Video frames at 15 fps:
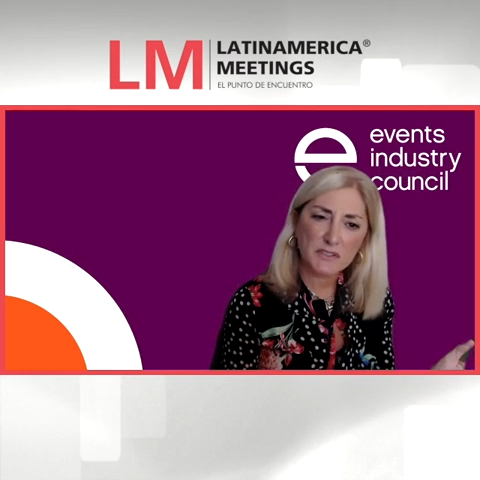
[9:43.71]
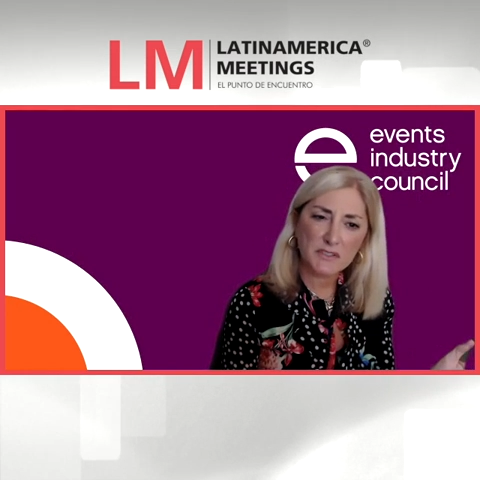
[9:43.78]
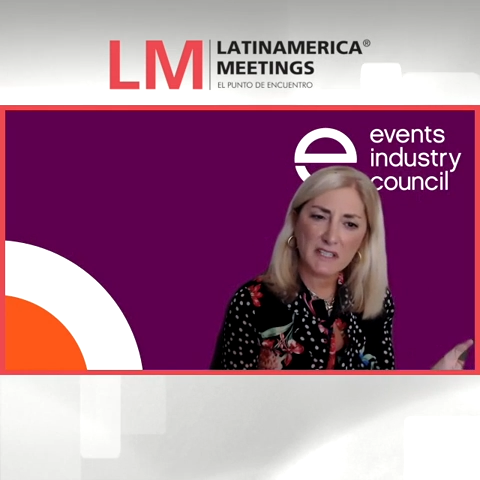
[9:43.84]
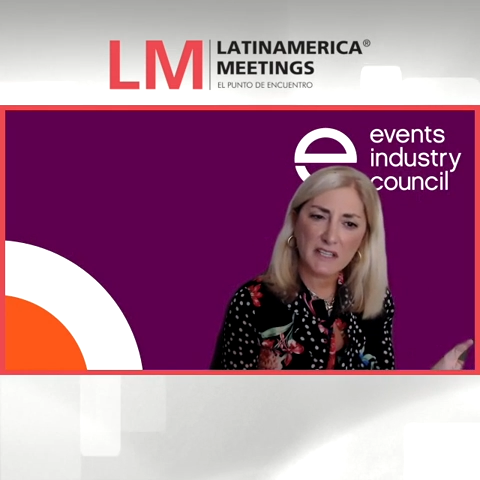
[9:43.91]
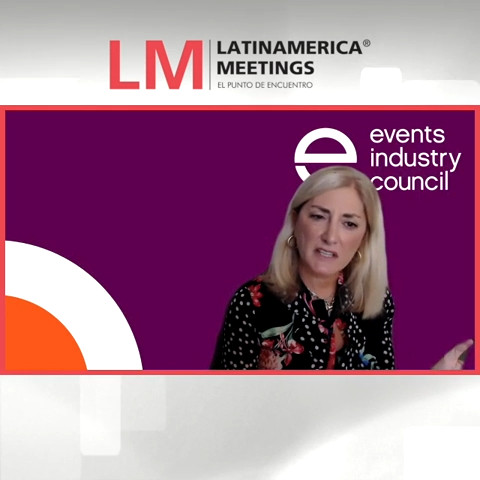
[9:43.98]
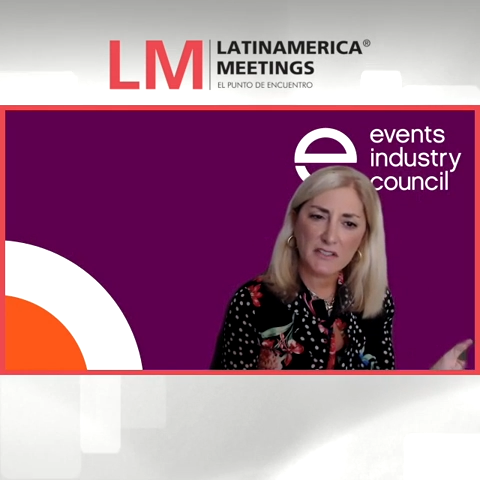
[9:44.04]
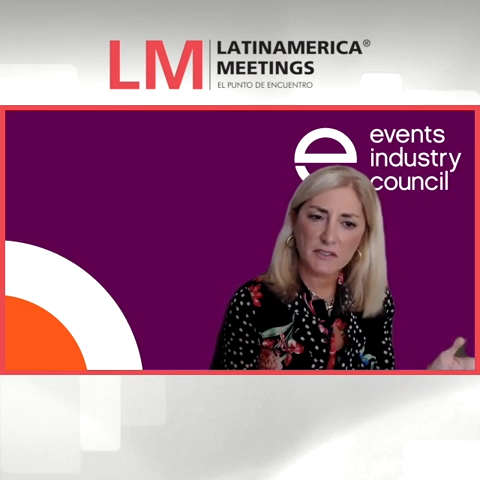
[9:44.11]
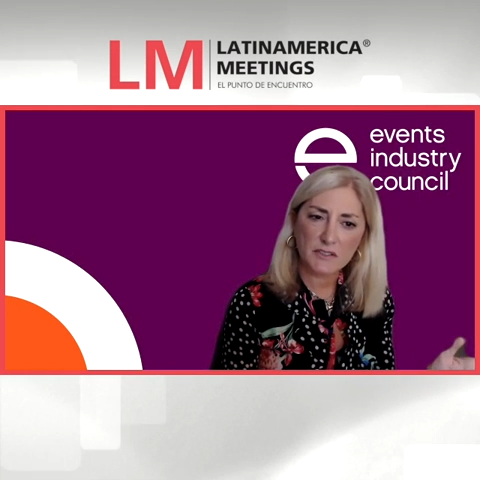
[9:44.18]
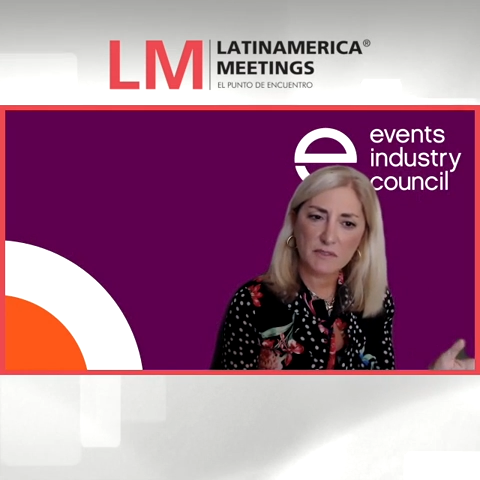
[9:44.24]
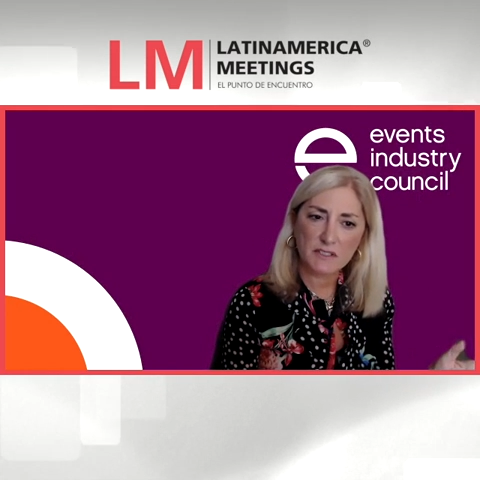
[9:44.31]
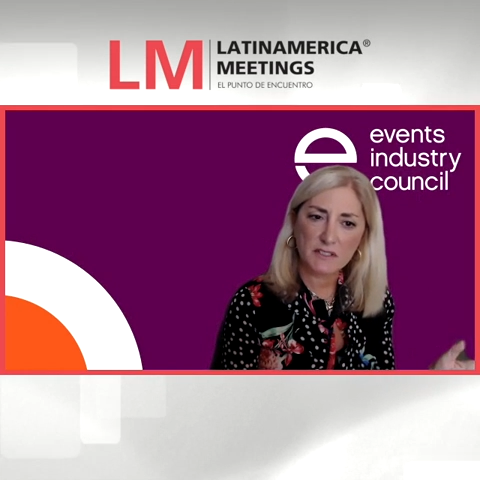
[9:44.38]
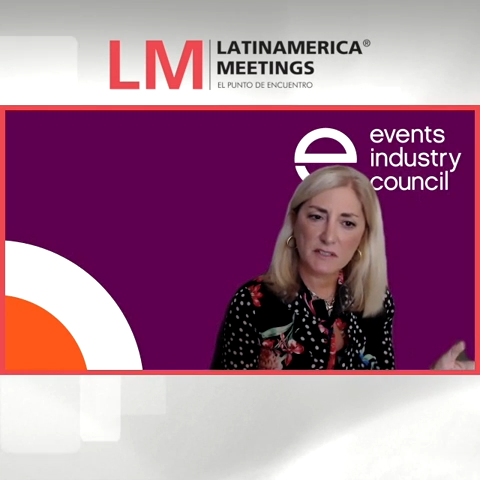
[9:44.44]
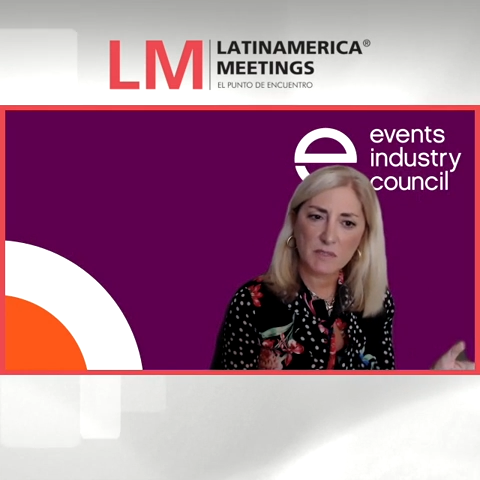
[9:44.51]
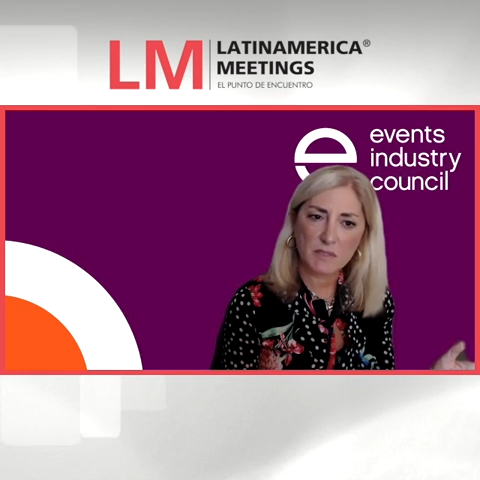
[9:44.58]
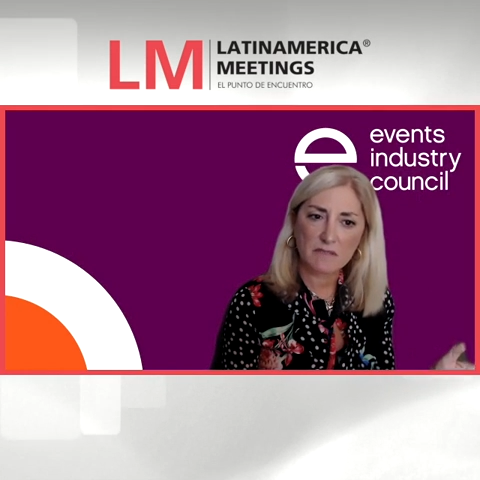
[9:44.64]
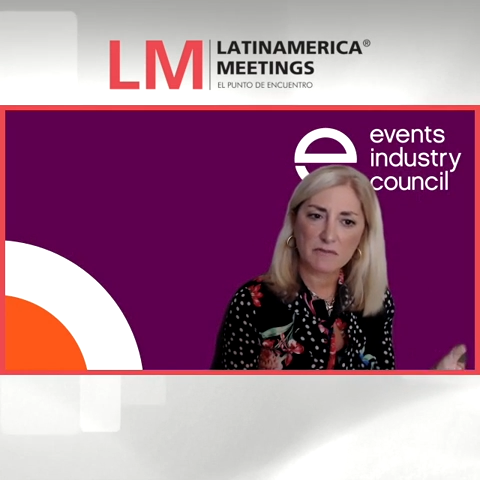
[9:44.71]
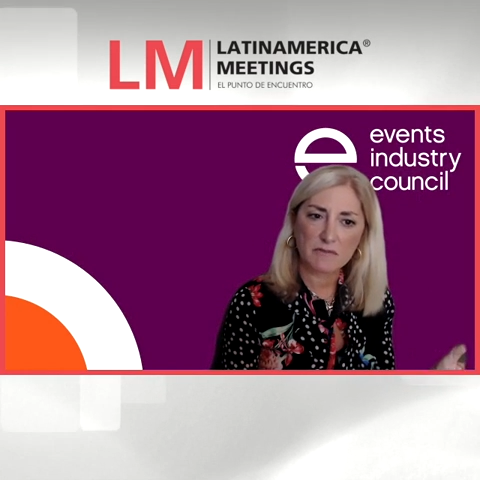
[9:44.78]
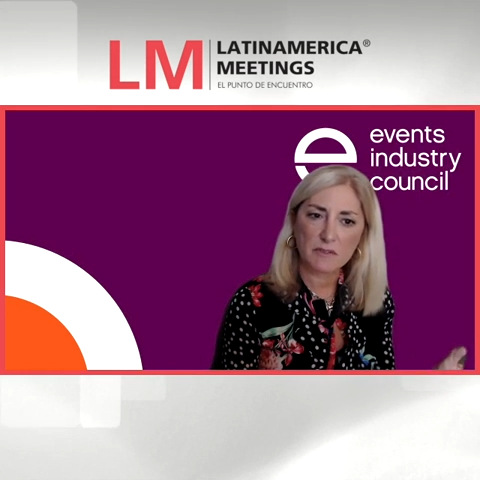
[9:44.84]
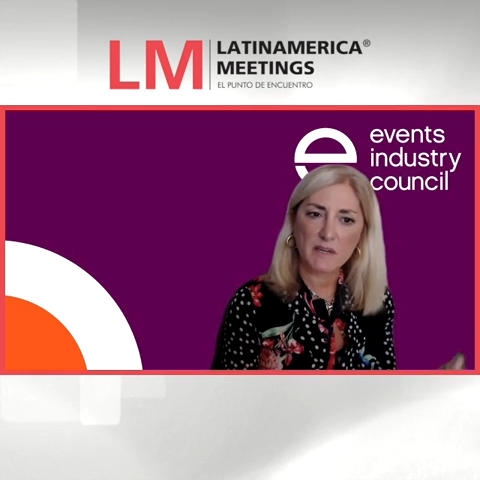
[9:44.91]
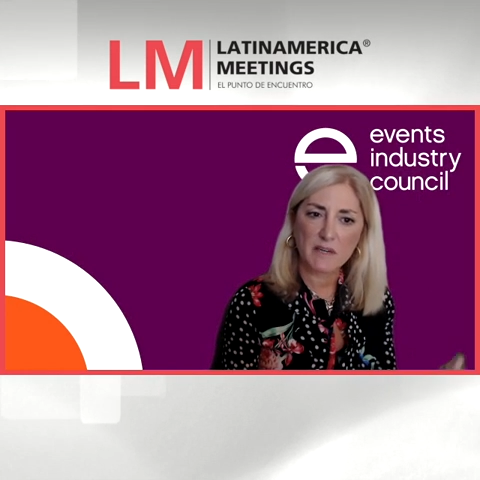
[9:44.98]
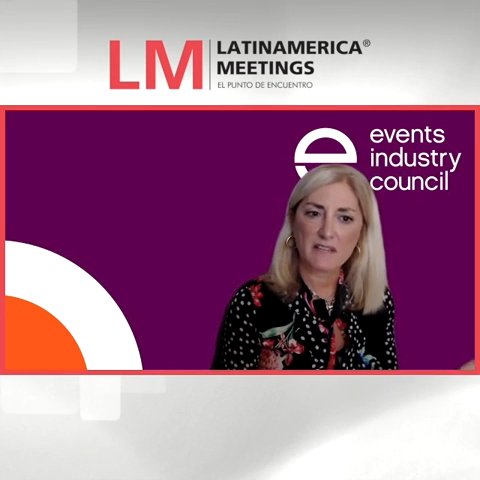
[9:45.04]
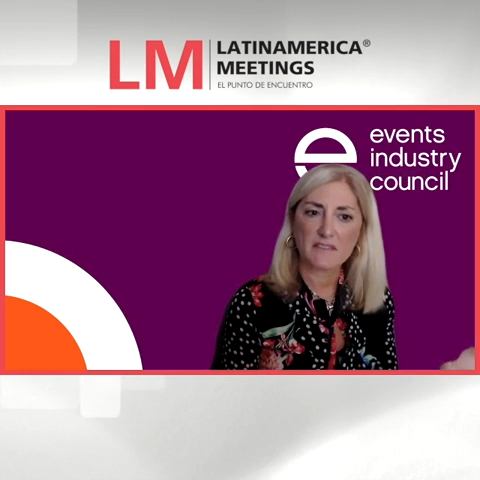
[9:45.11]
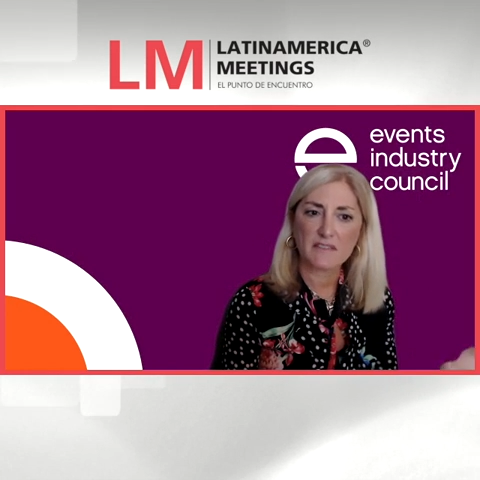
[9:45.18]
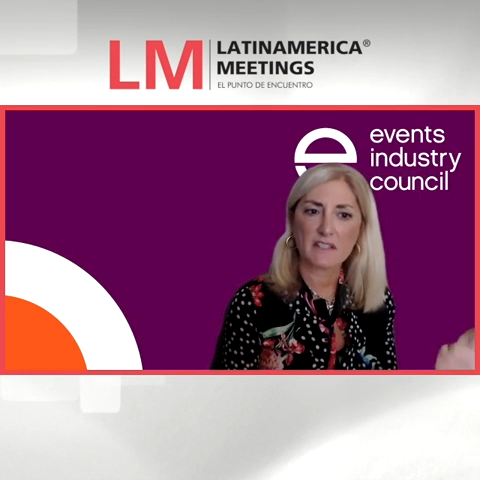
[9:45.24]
together in a really meaningful way and